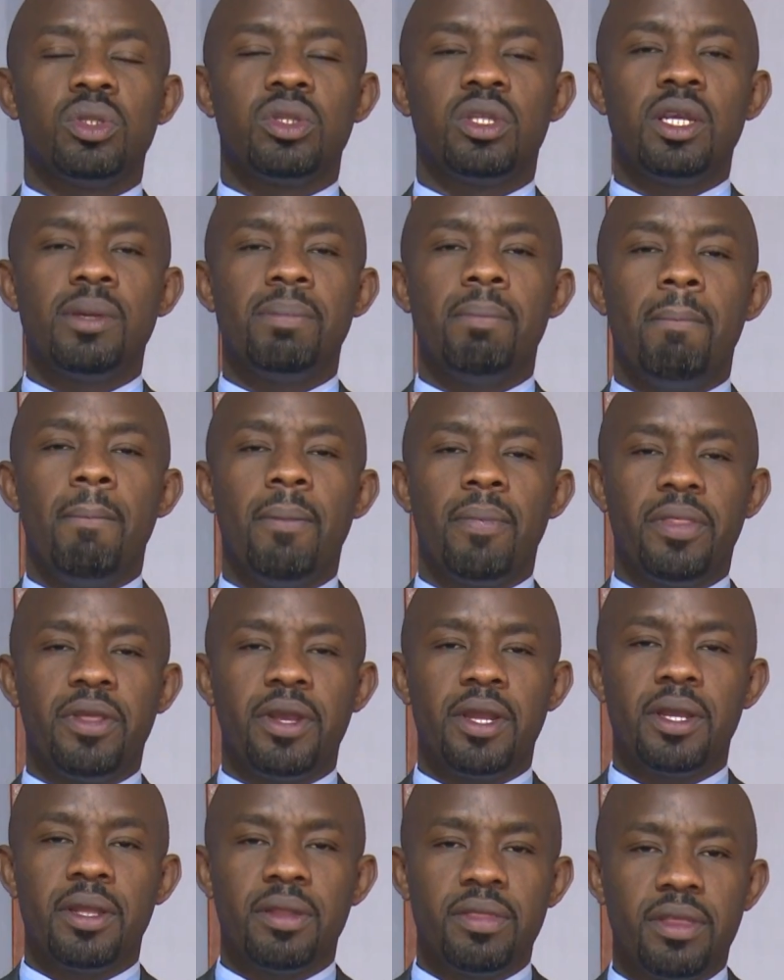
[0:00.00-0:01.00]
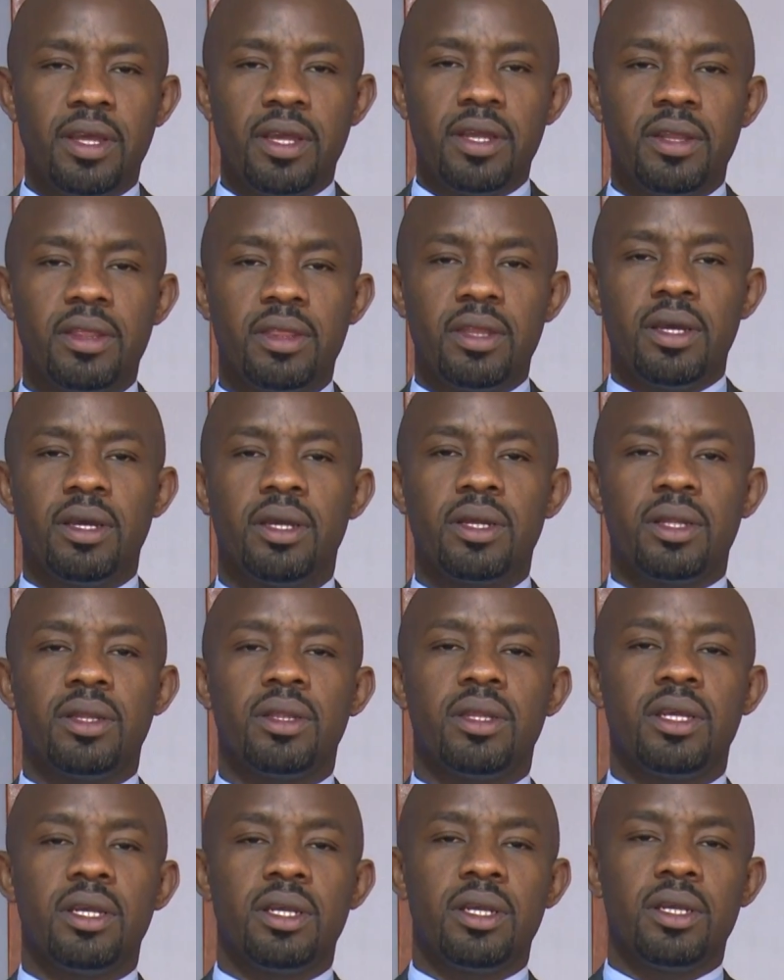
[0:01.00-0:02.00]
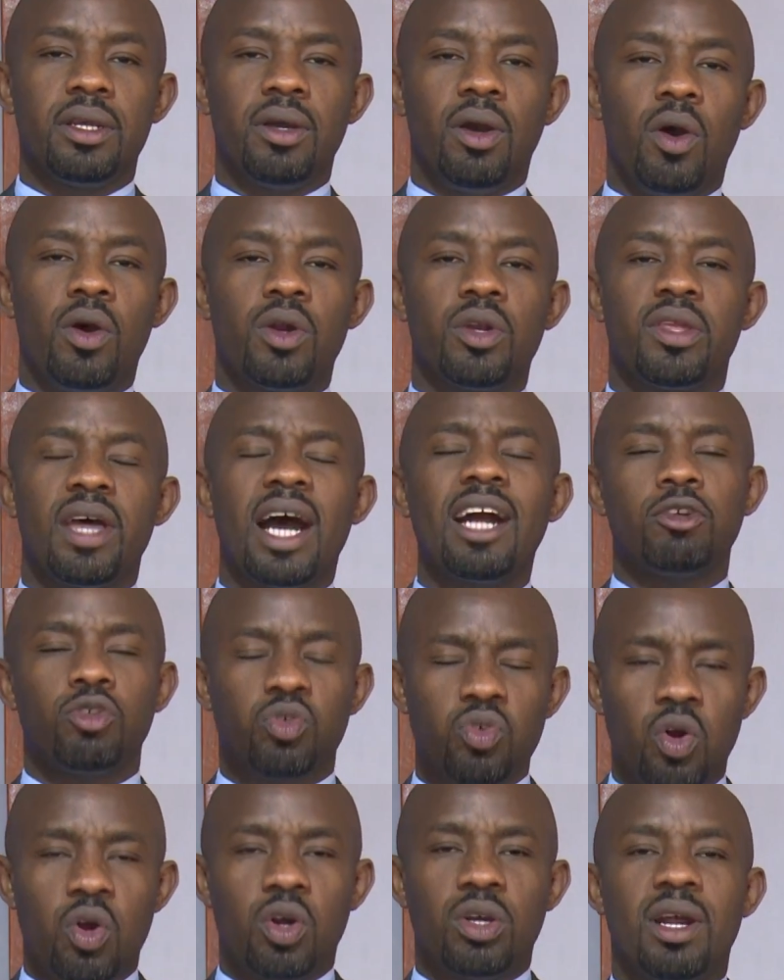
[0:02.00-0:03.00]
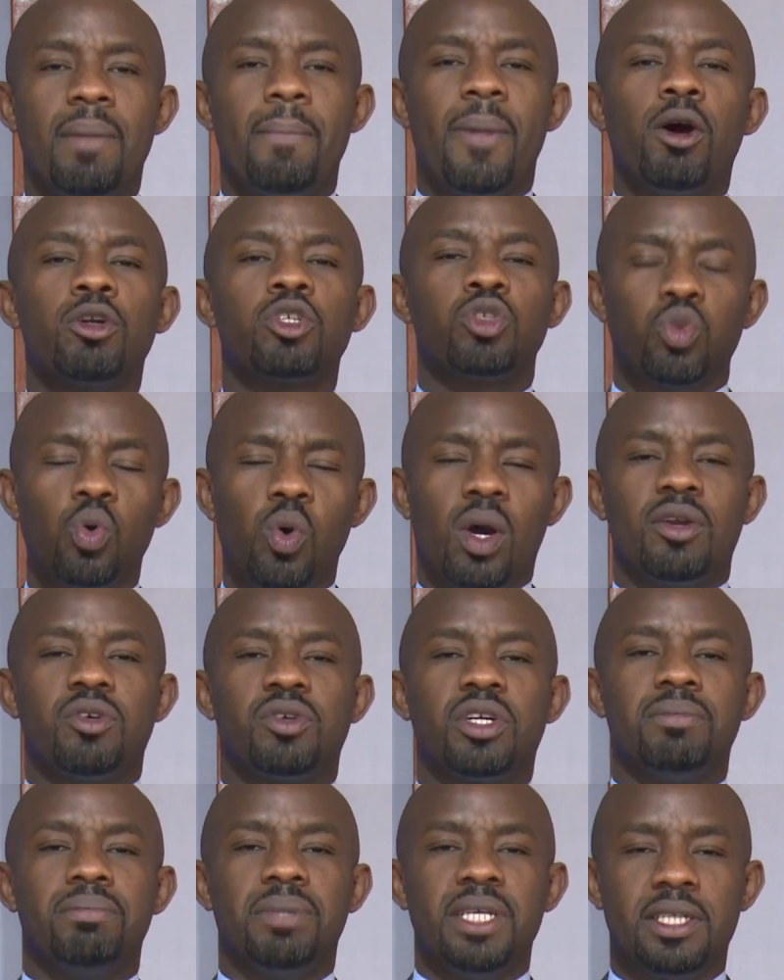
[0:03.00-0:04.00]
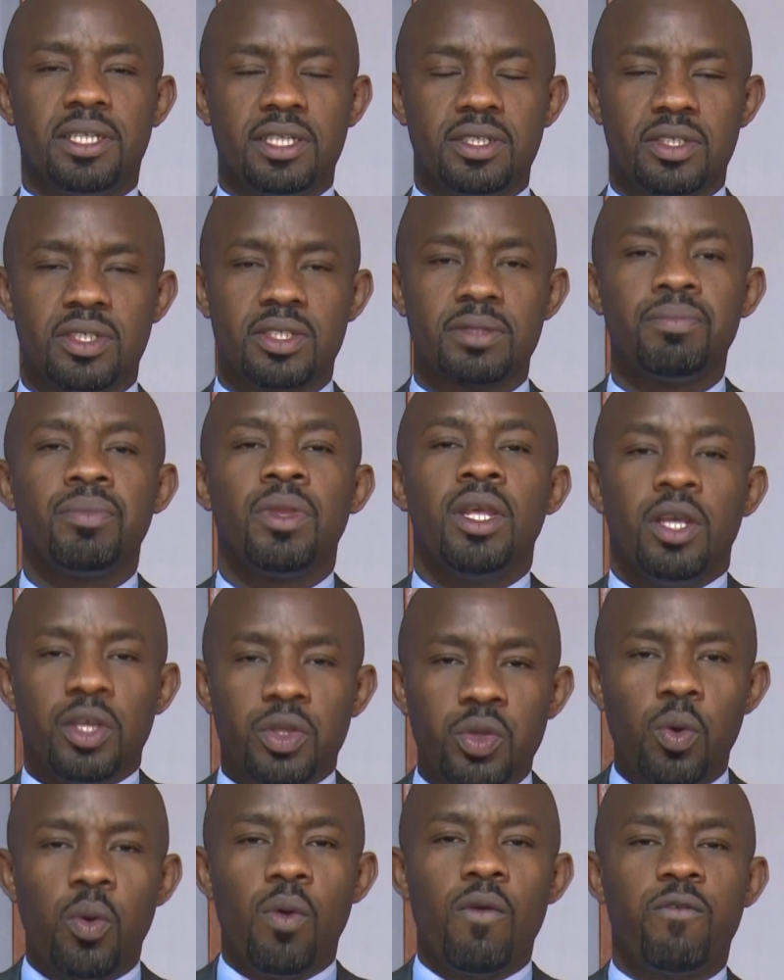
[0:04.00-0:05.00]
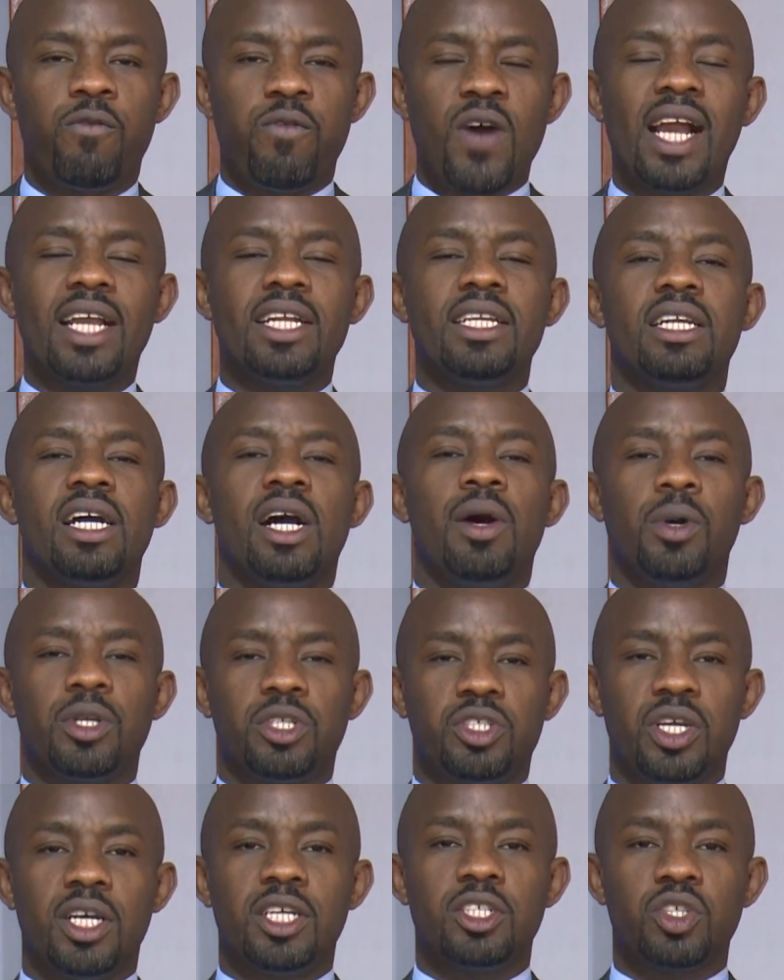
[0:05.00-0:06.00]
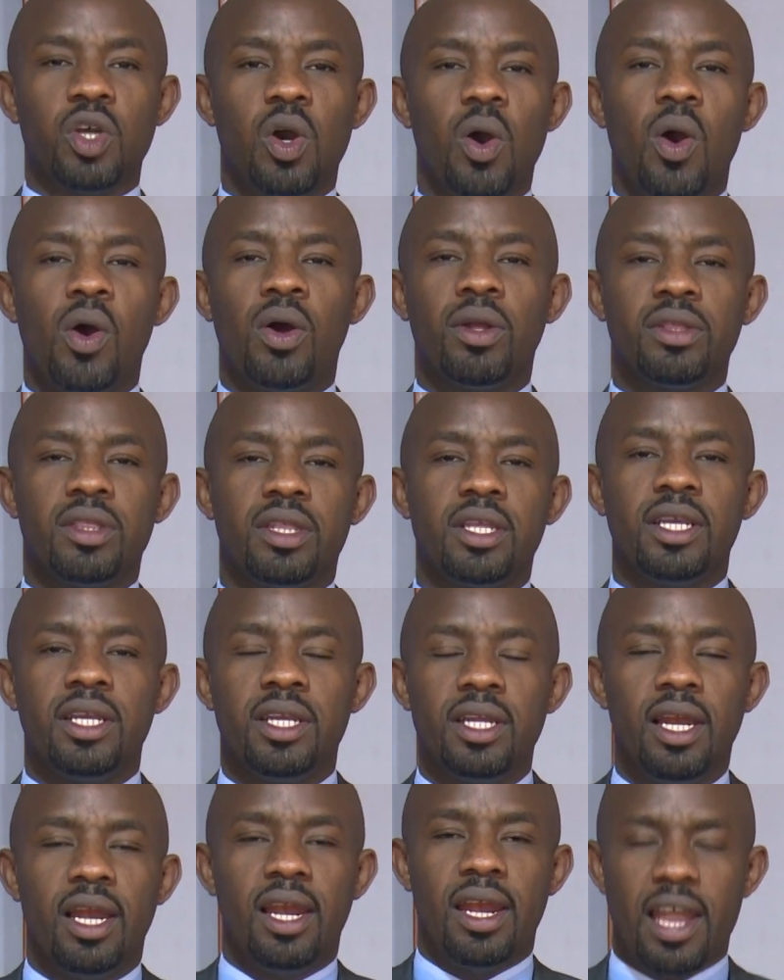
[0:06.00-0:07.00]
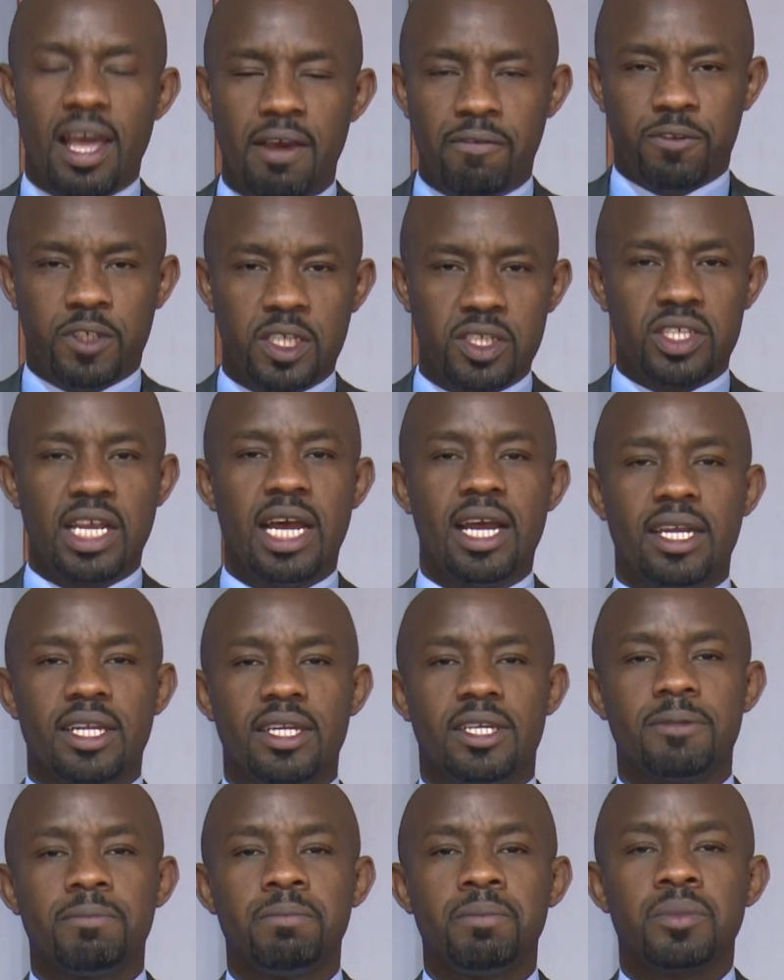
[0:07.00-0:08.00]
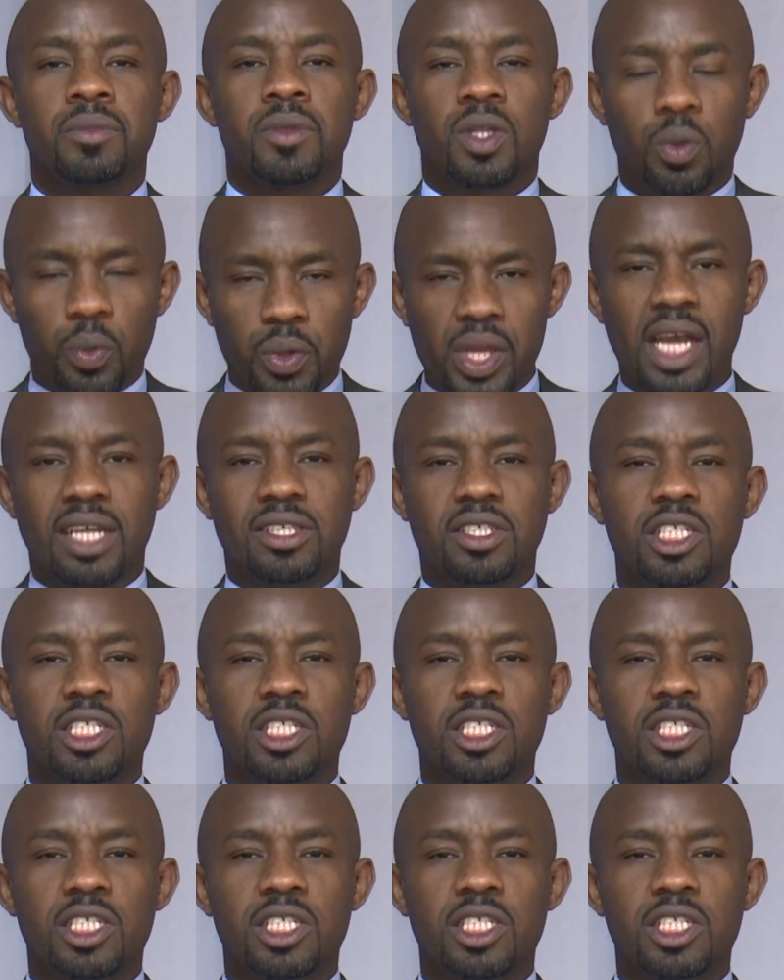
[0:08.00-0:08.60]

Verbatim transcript: the, the, the, the, the, on that road, about 200 meters, you will find our church on the left side. We are